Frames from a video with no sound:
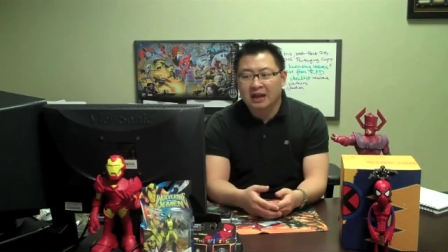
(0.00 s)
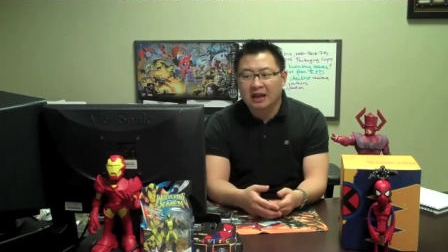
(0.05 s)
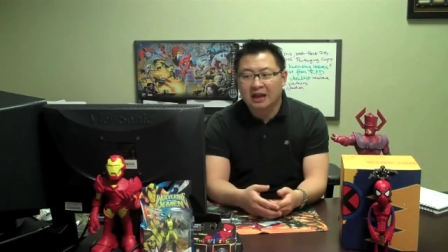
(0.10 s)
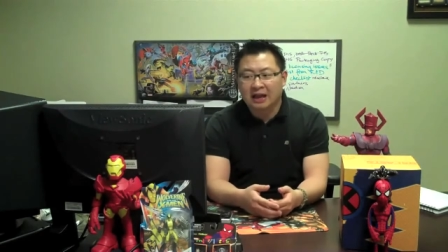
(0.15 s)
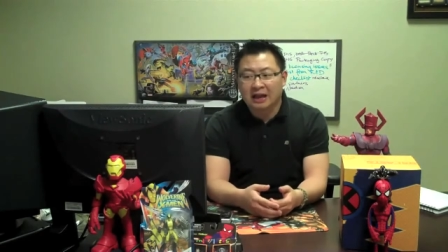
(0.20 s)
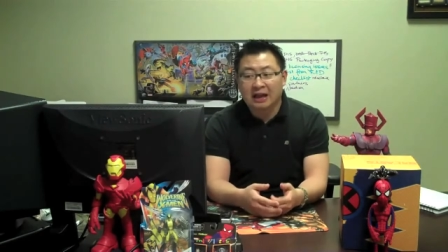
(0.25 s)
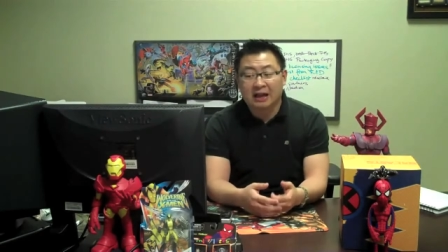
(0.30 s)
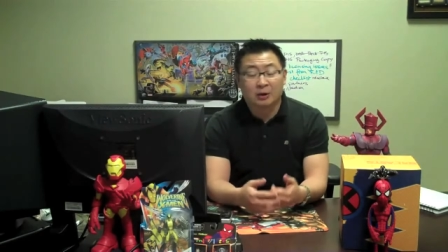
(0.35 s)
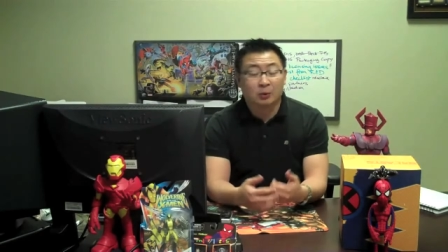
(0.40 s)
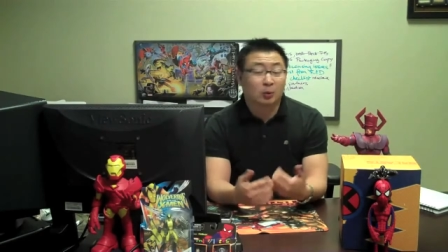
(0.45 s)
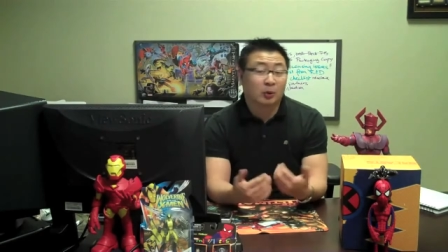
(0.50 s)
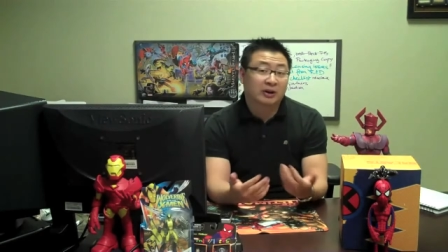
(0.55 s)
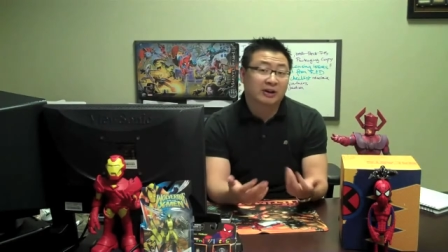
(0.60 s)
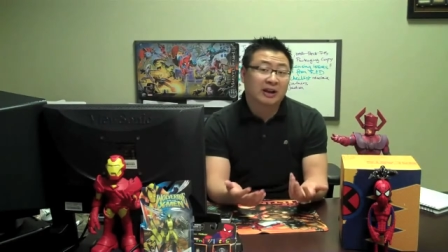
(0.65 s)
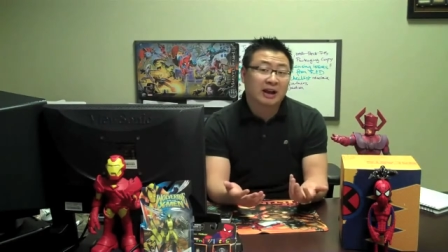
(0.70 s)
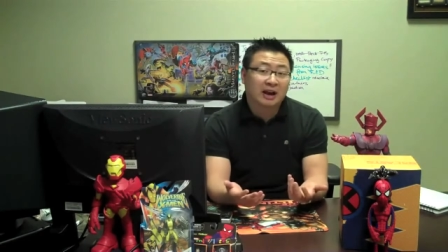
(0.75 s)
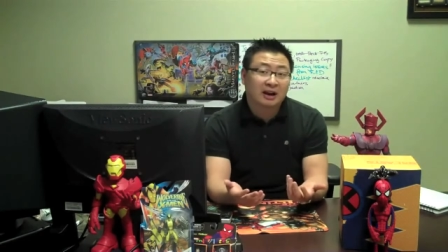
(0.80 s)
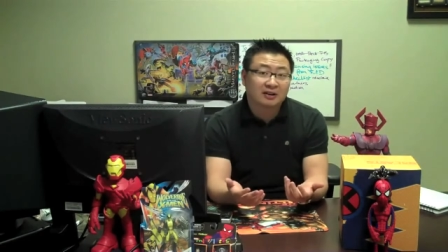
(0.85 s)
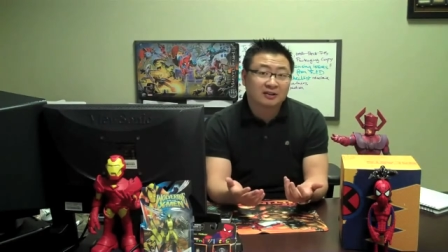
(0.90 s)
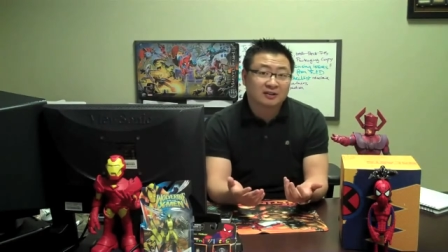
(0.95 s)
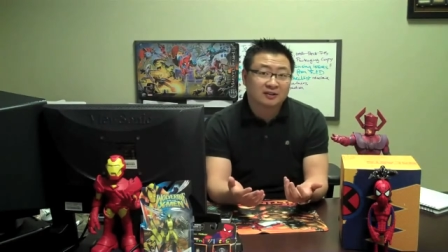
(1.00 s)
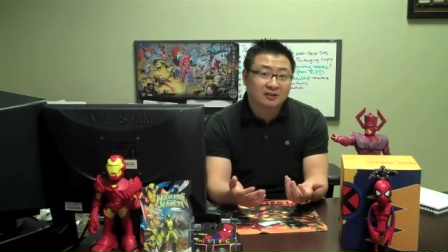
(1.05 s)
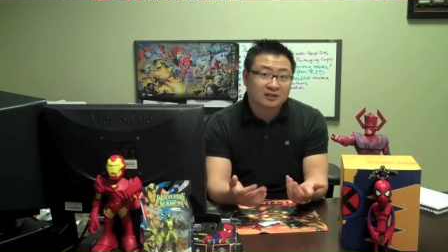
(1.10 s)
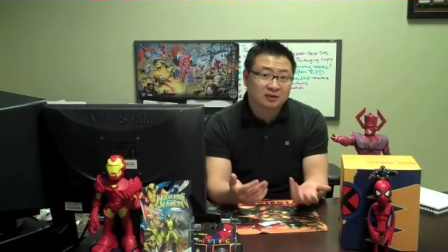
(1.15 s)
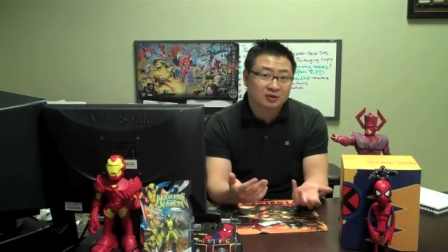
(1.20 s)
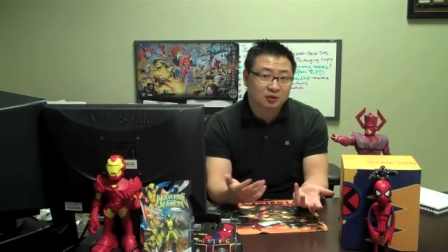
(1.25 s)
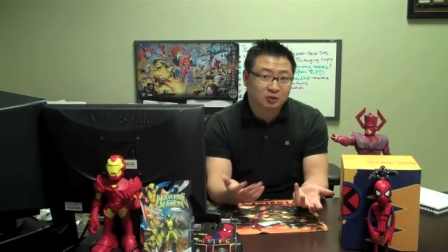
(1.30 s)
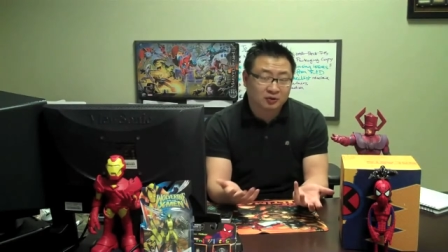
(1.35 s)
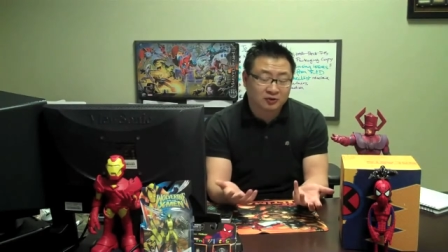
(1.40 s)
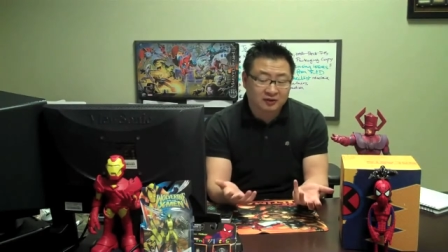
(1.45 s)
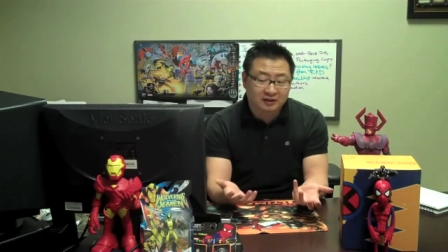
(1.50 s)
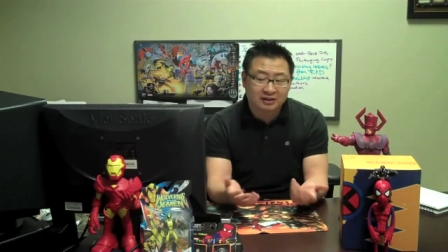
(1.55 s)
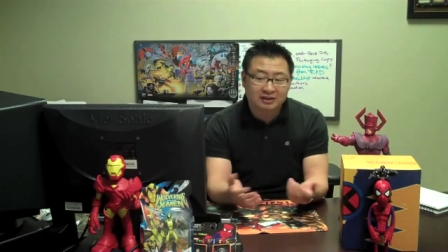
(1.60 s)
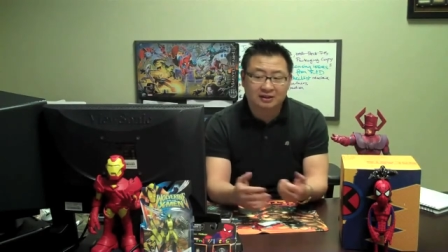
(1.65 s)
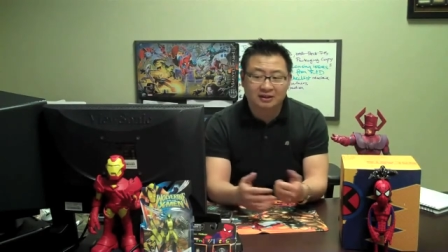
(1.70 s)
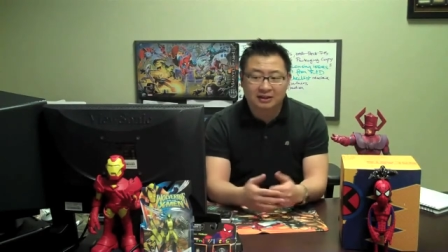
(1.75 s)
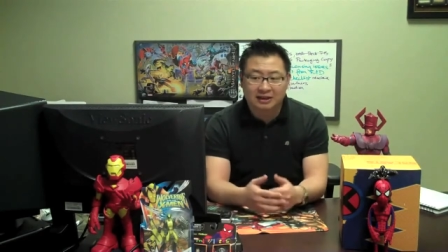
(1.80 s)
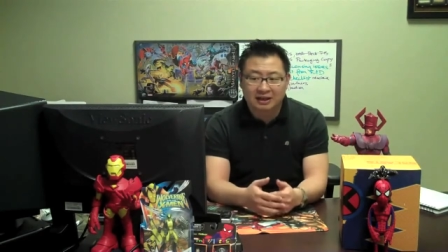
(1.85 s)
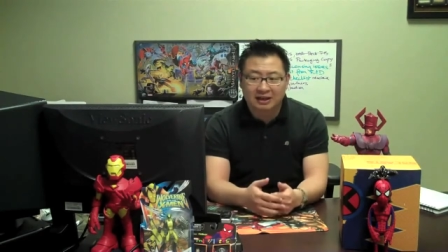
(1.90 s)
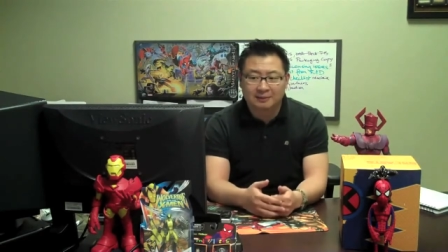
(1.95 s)
and what characters you'll see in
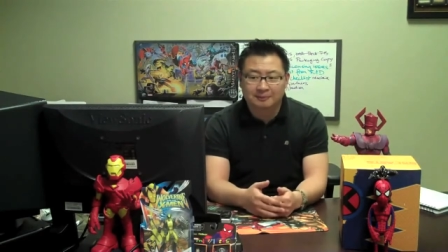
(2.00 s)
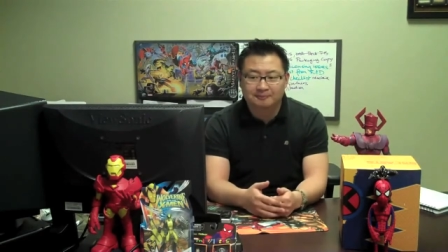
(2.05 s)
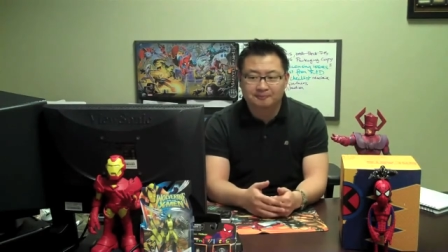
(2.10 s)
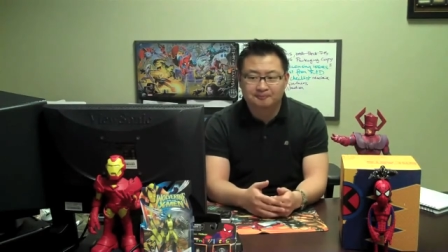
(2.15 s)
the game.